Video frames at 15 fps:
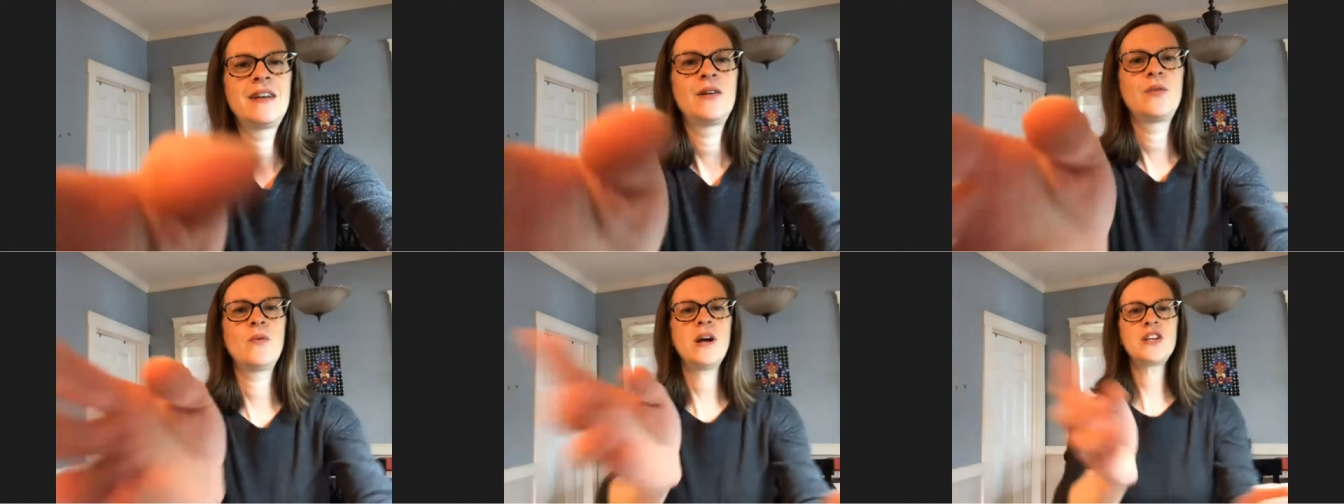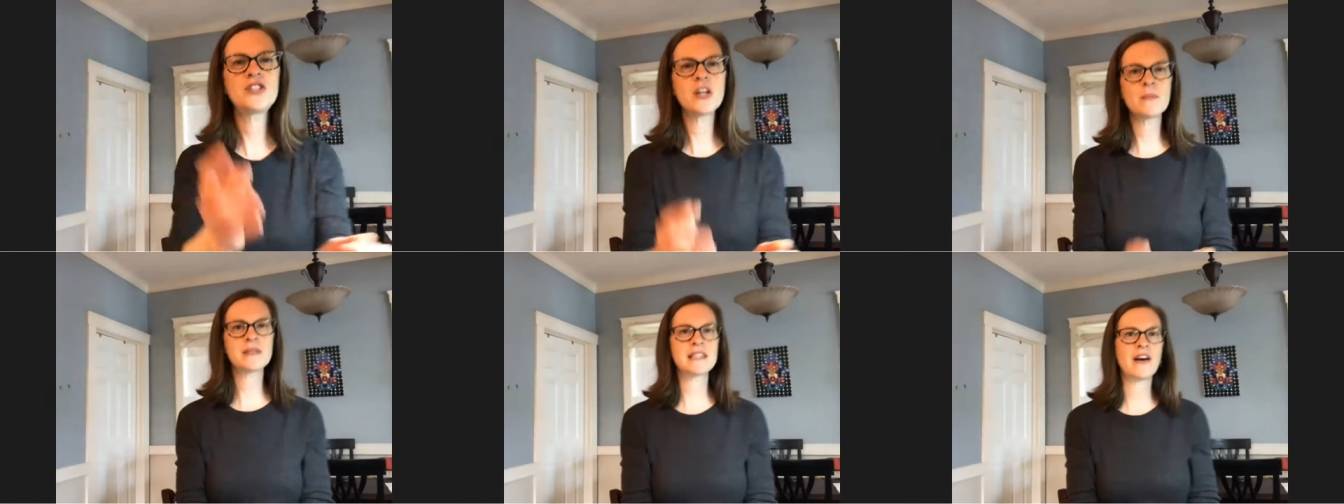What
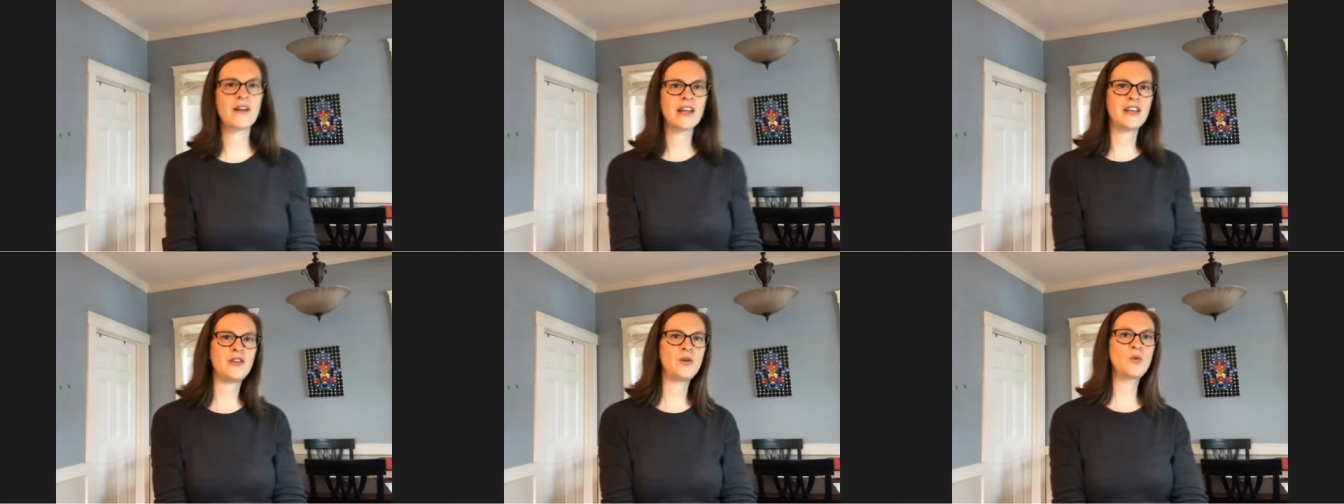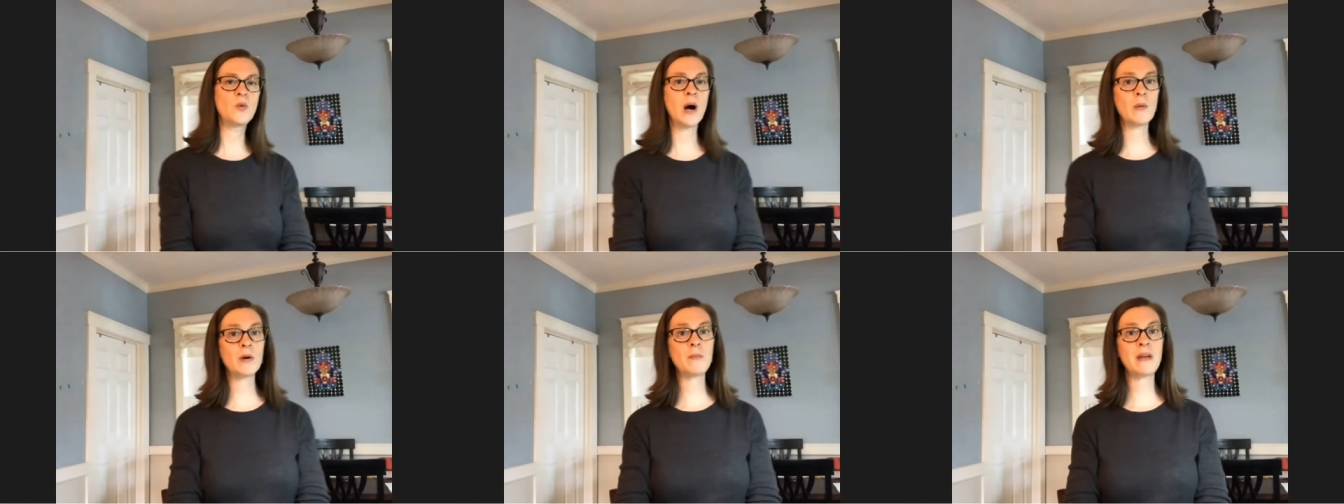jumps out at you?
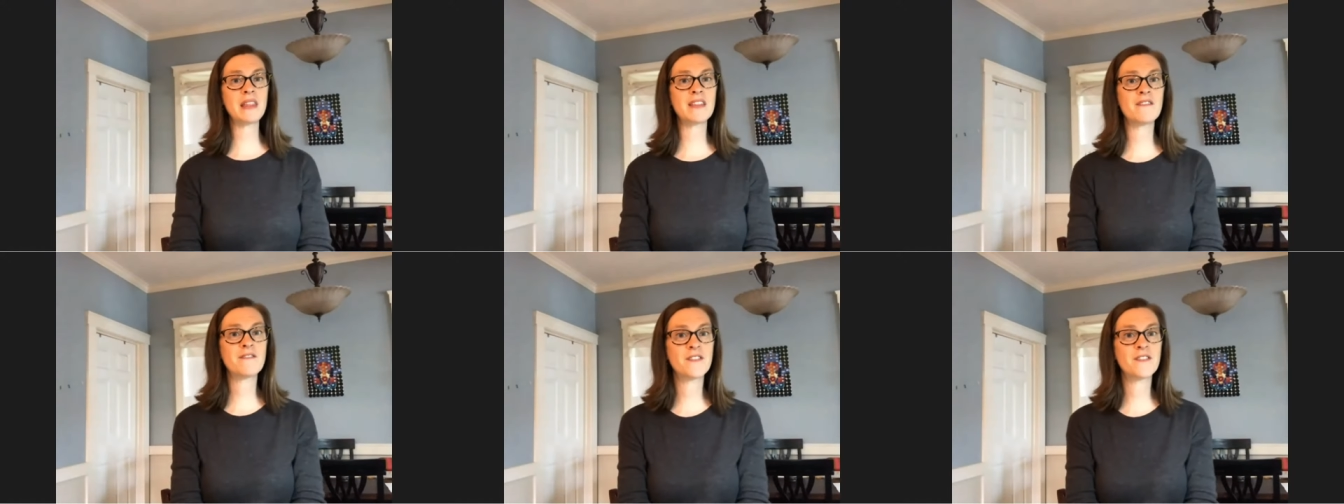What would be the